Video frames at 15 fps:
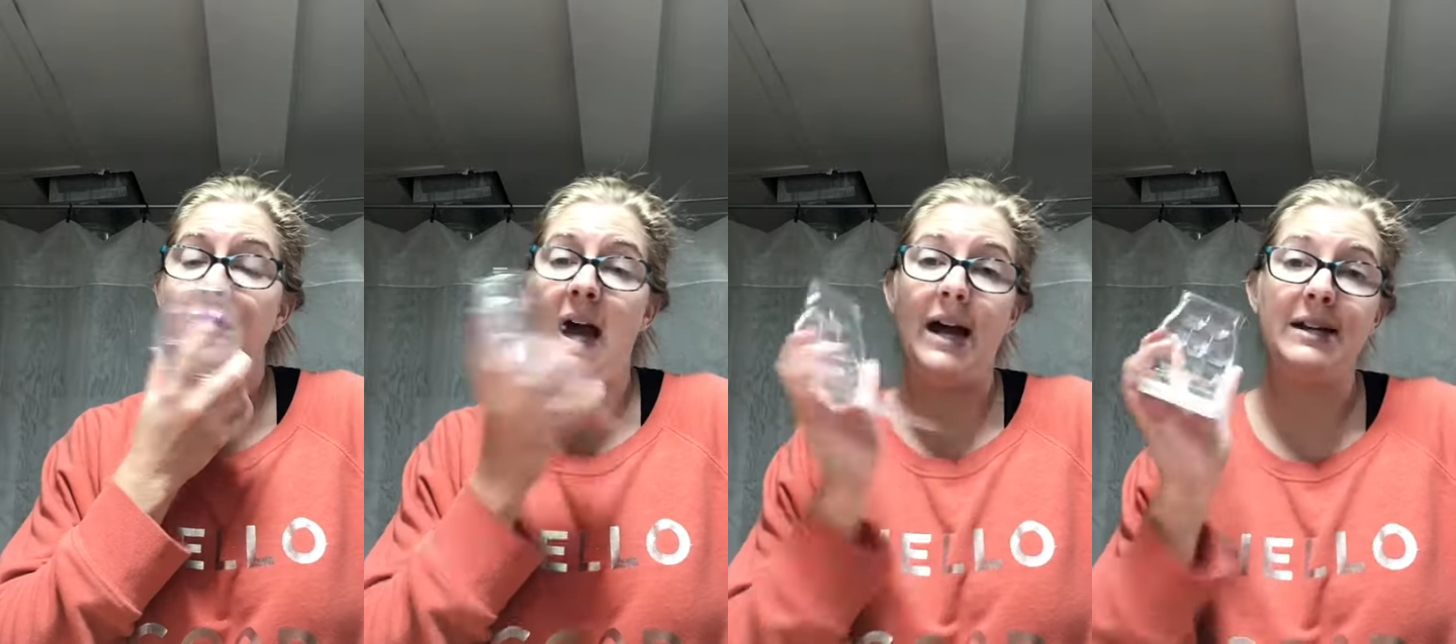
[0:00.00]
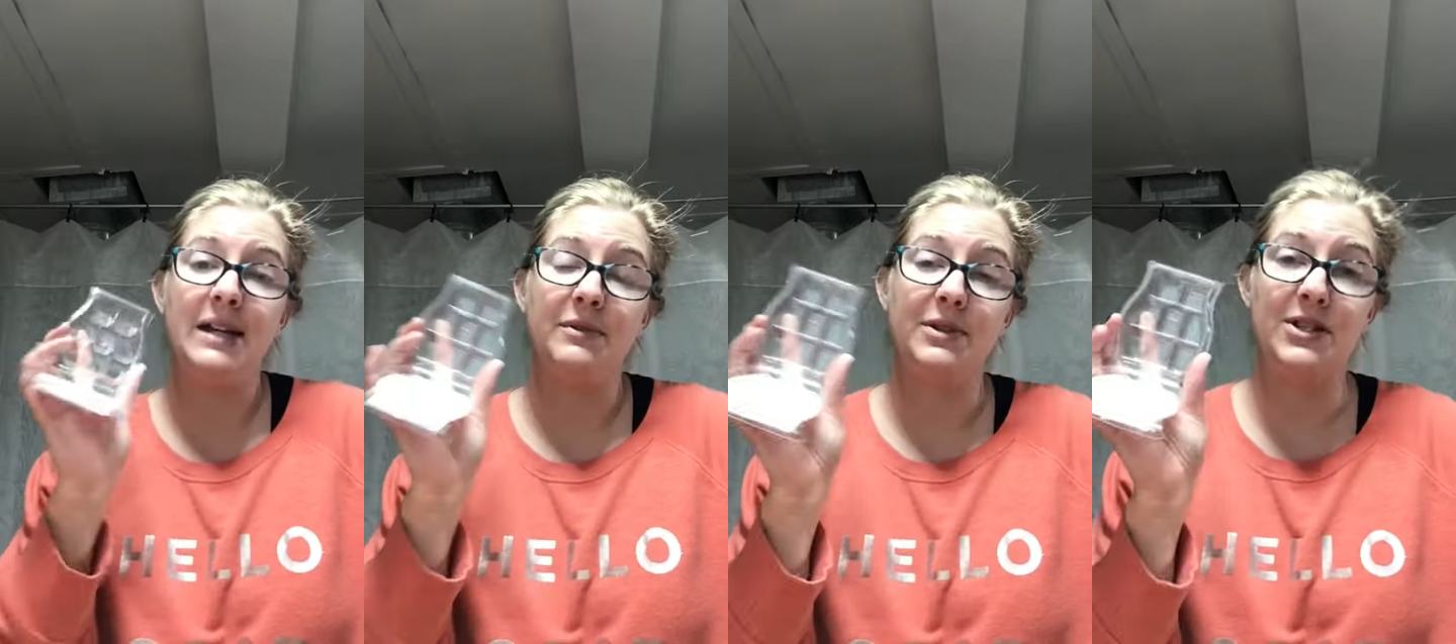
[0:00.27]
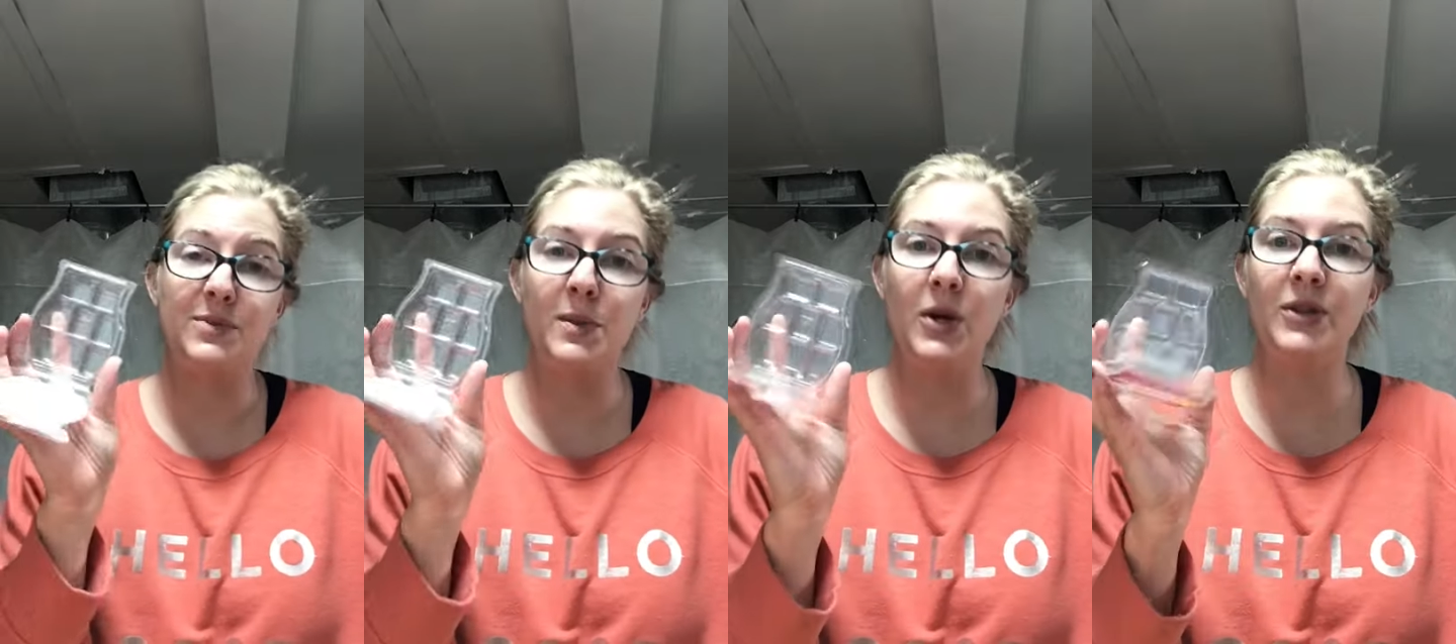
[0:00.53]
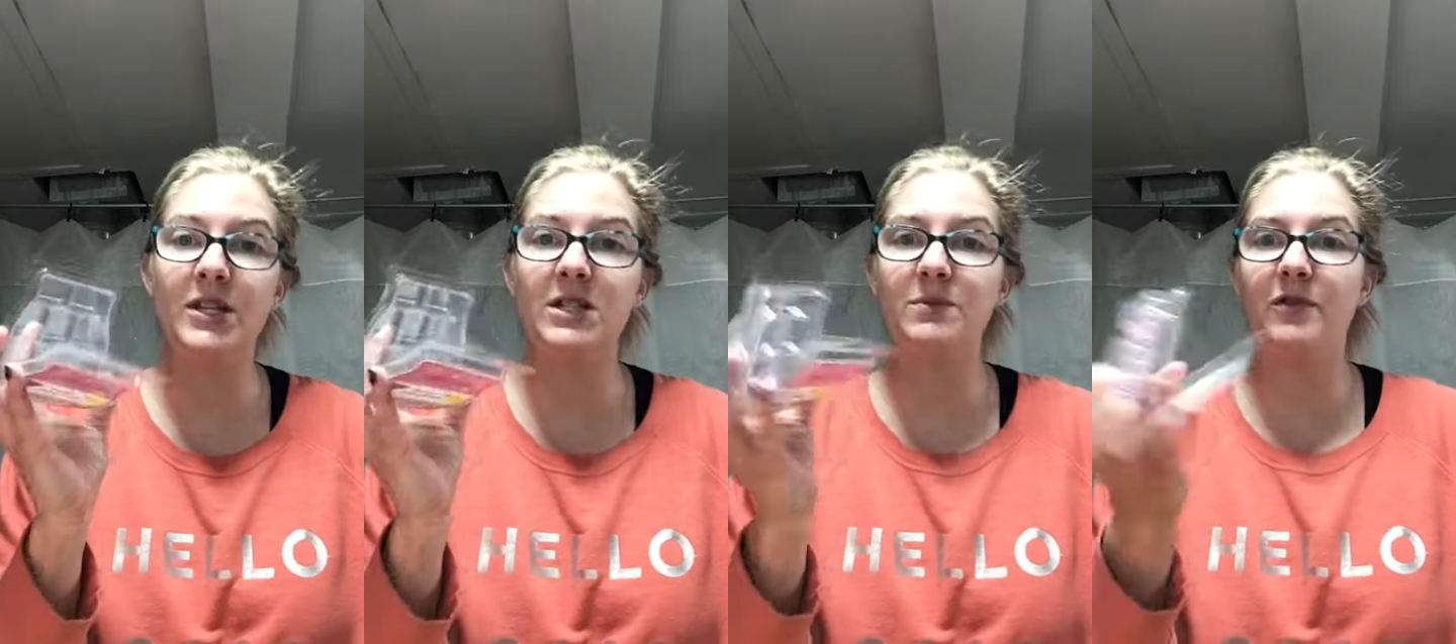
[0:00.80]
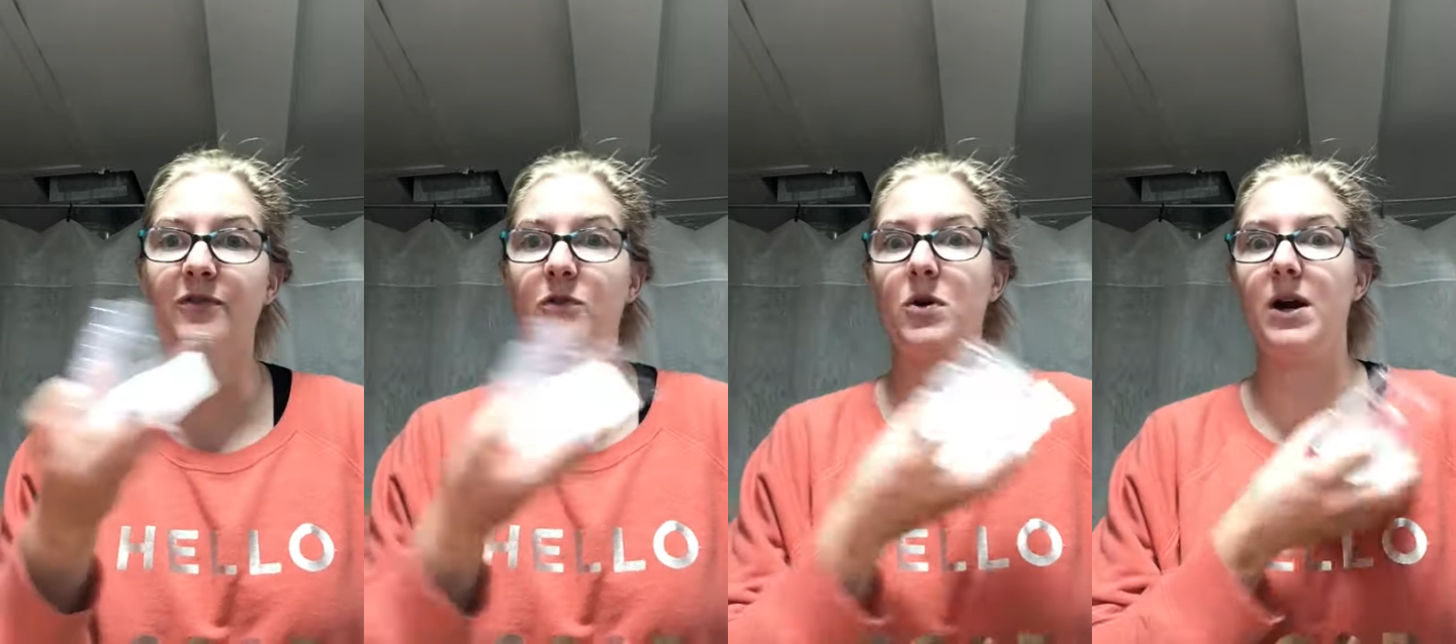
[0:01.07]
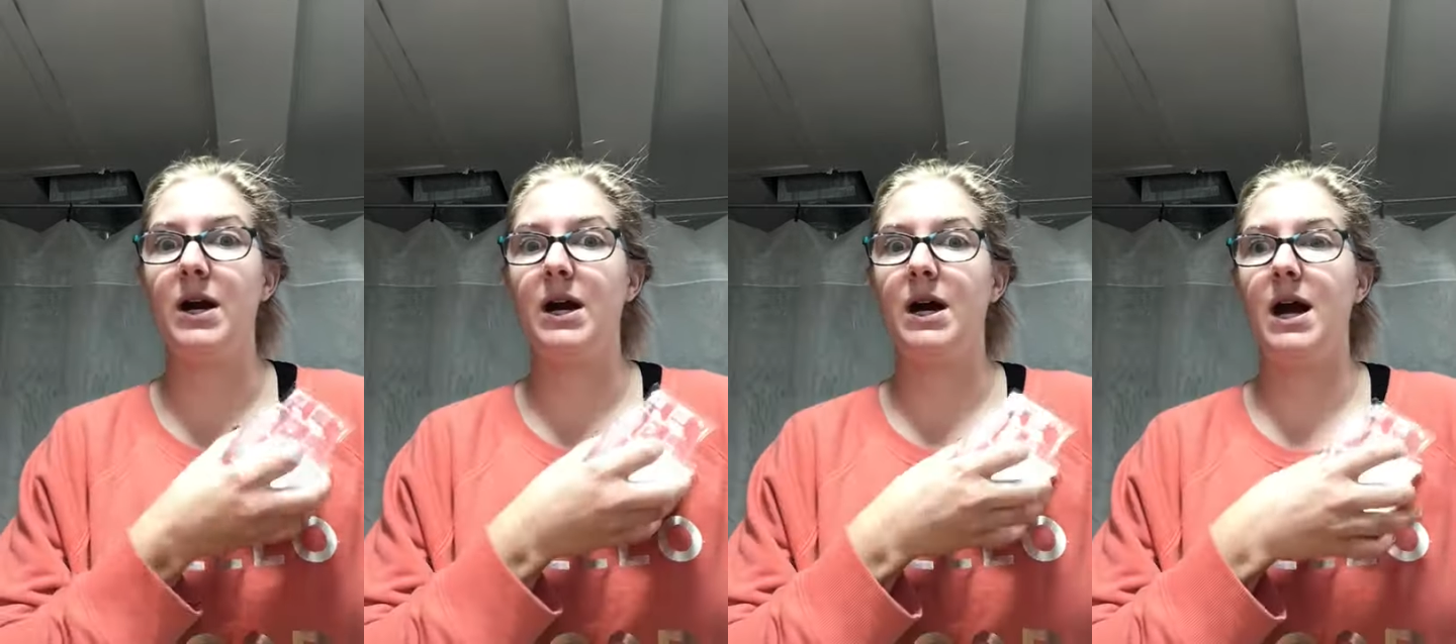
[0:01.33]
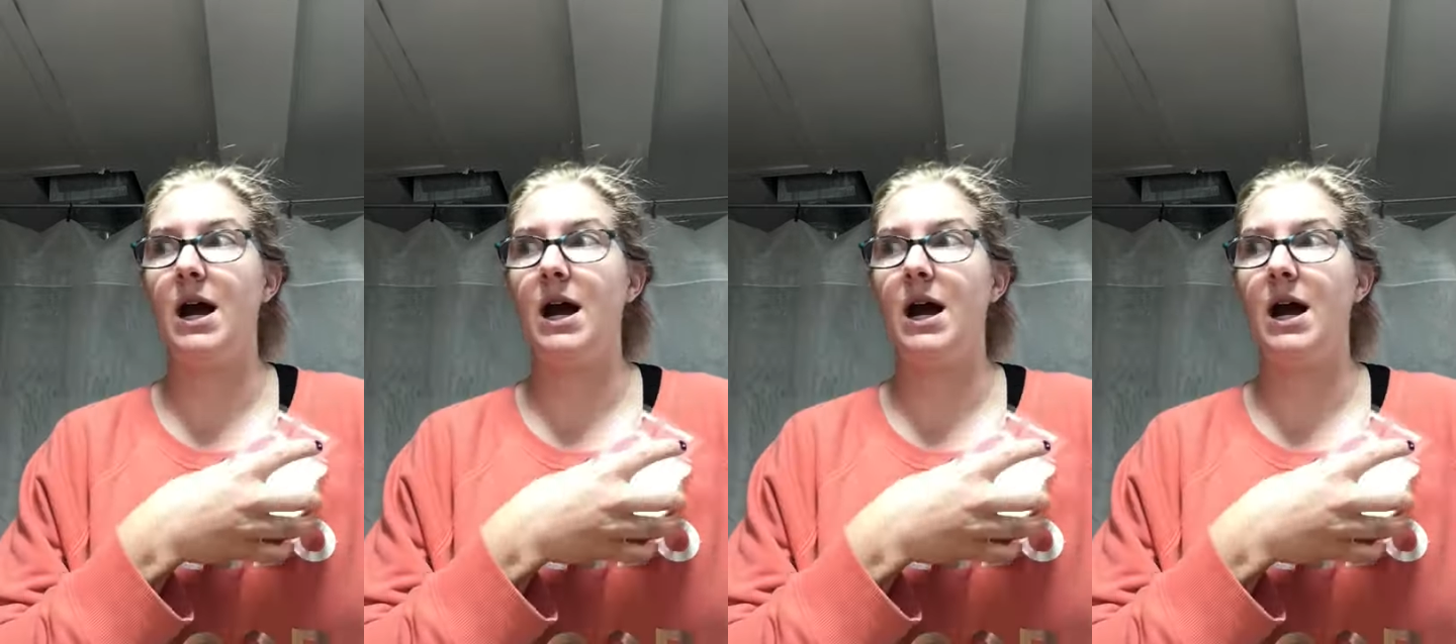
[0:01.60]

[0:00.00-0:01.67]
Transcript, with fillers: I had never smelled this before.